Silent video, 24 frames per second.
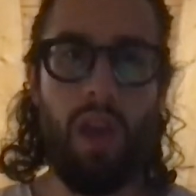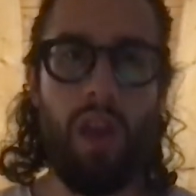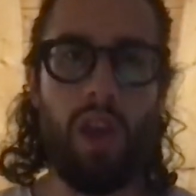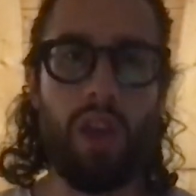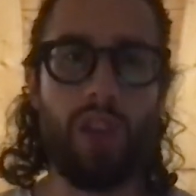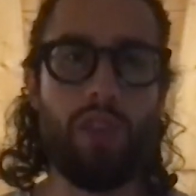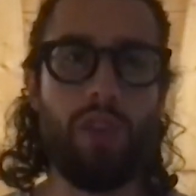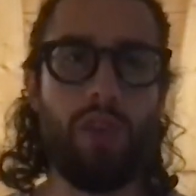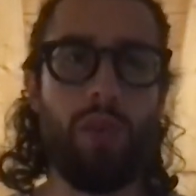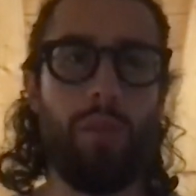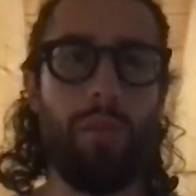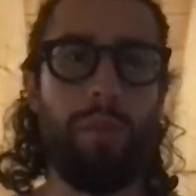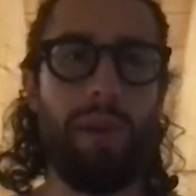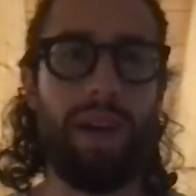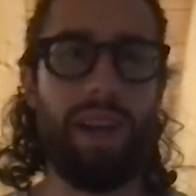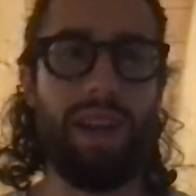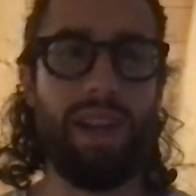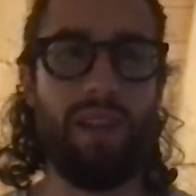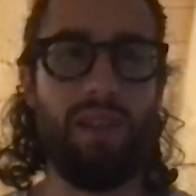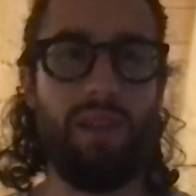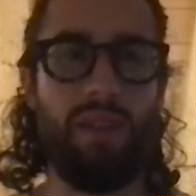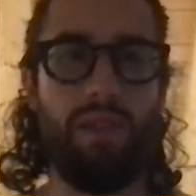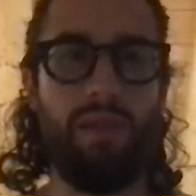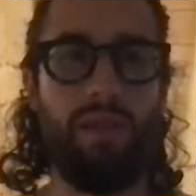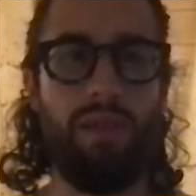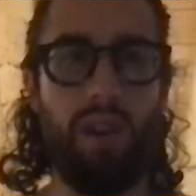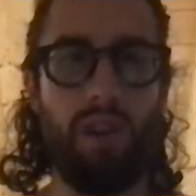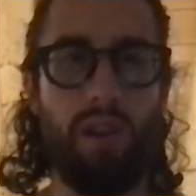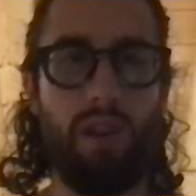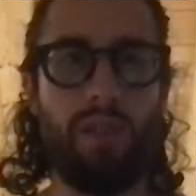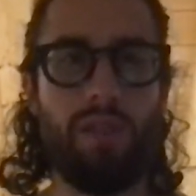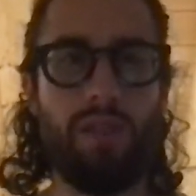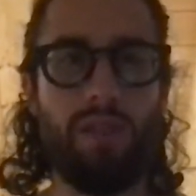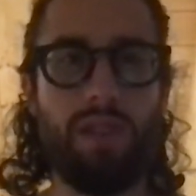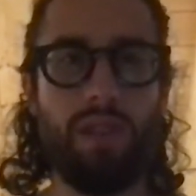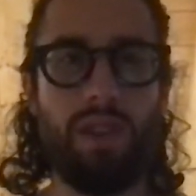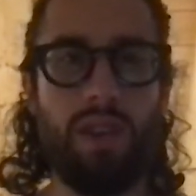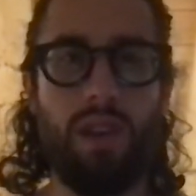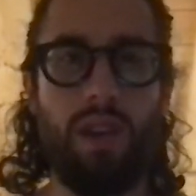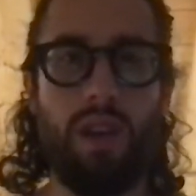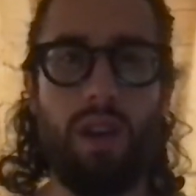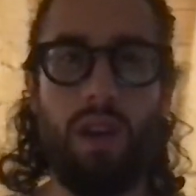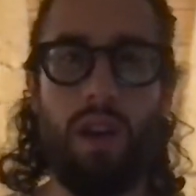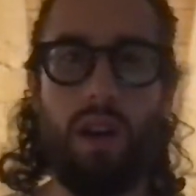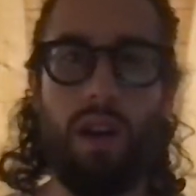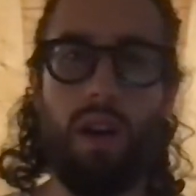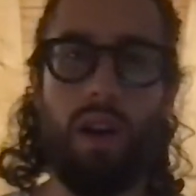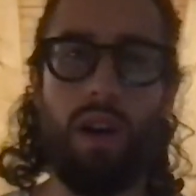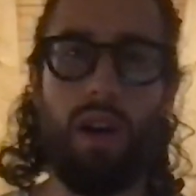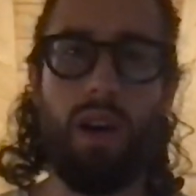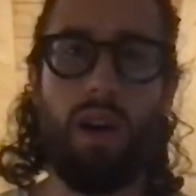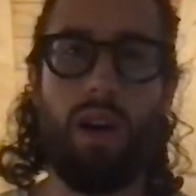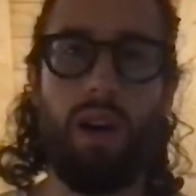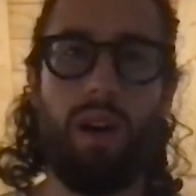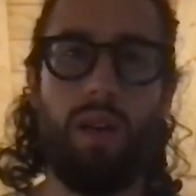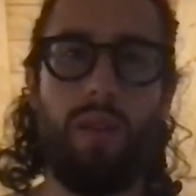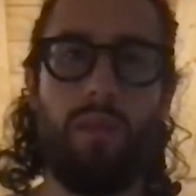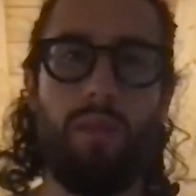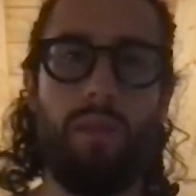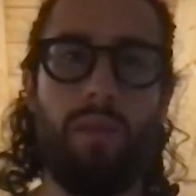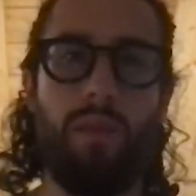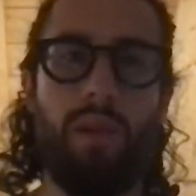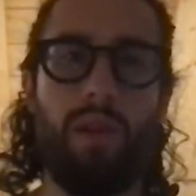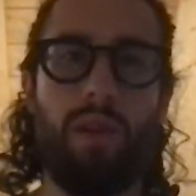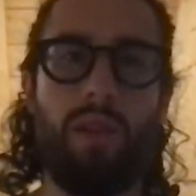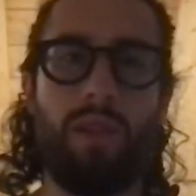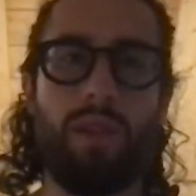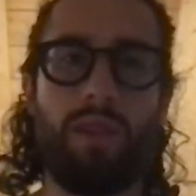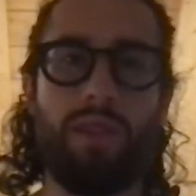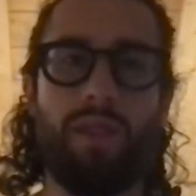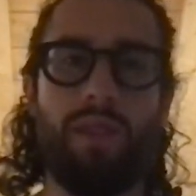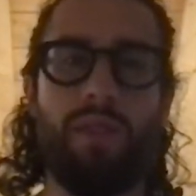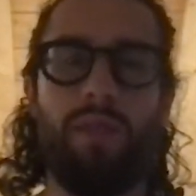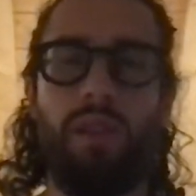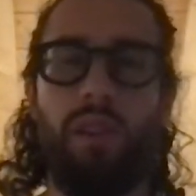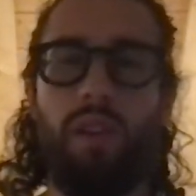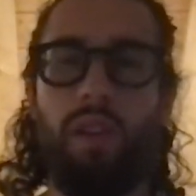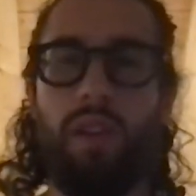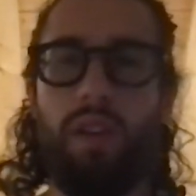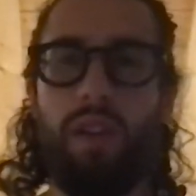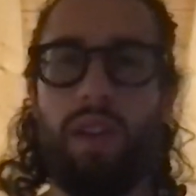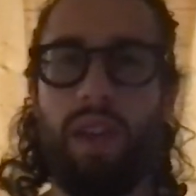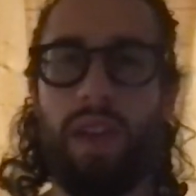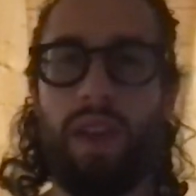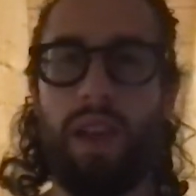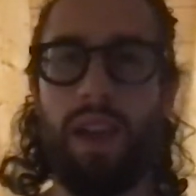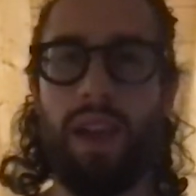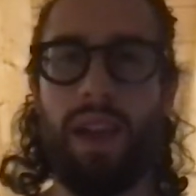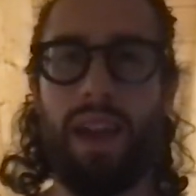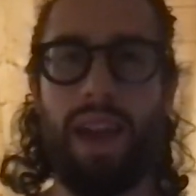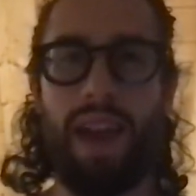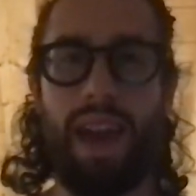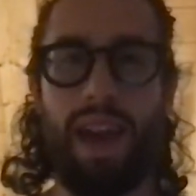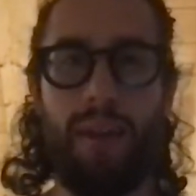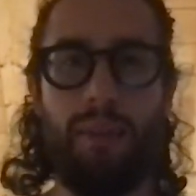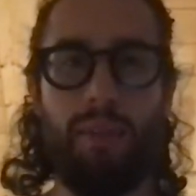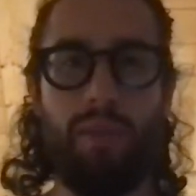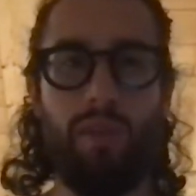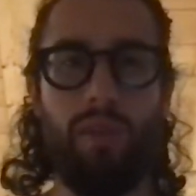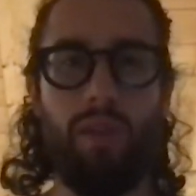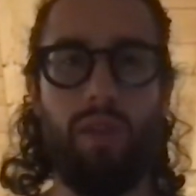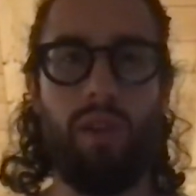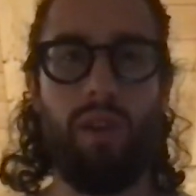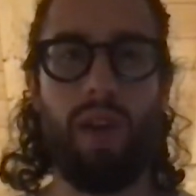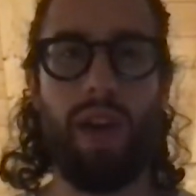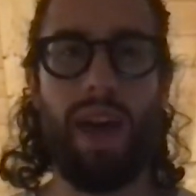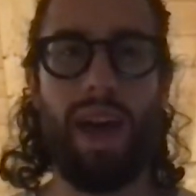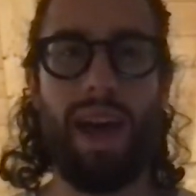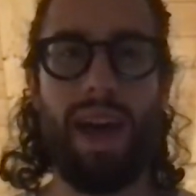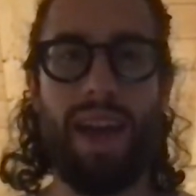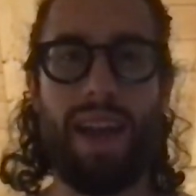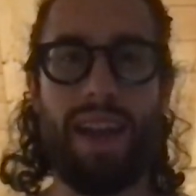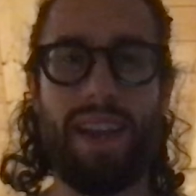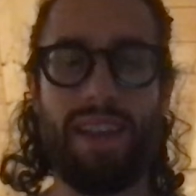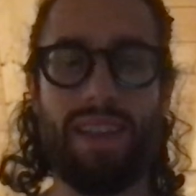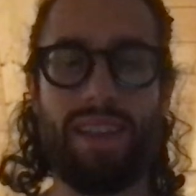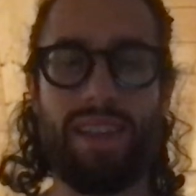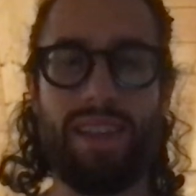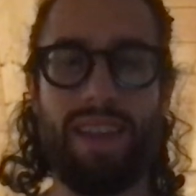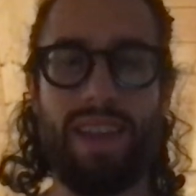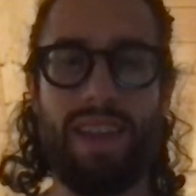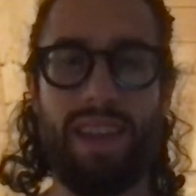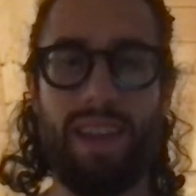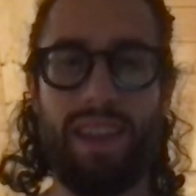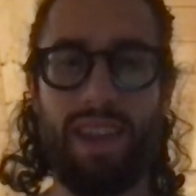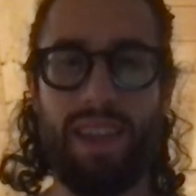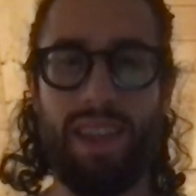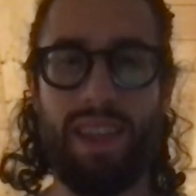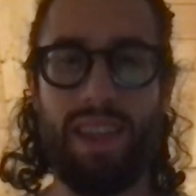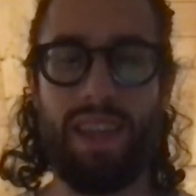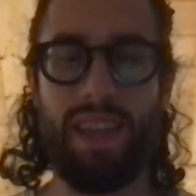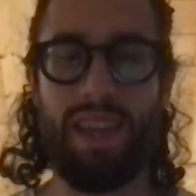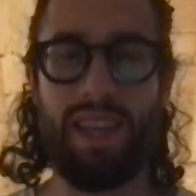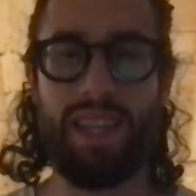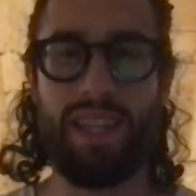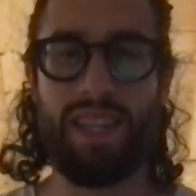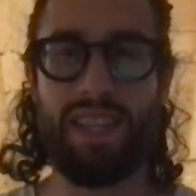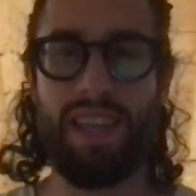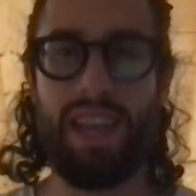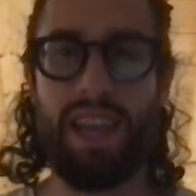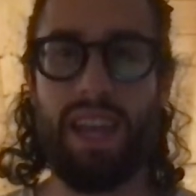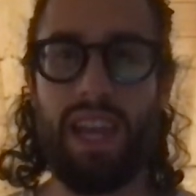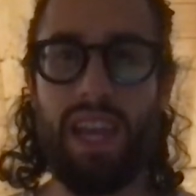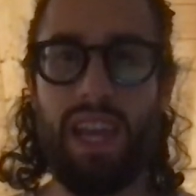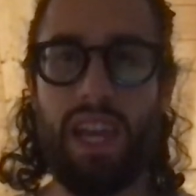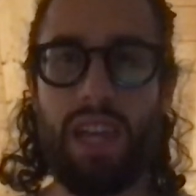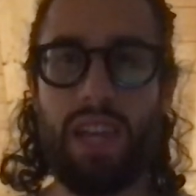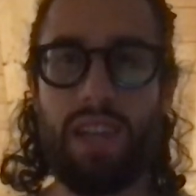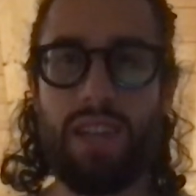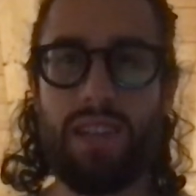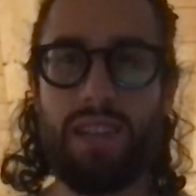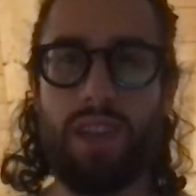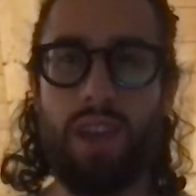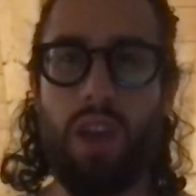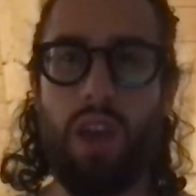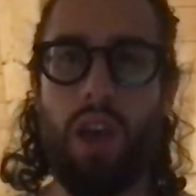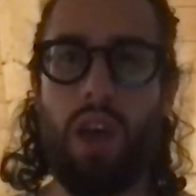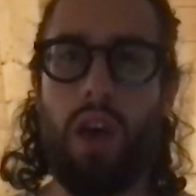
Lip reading: So by default, Safari and Apple had set the settings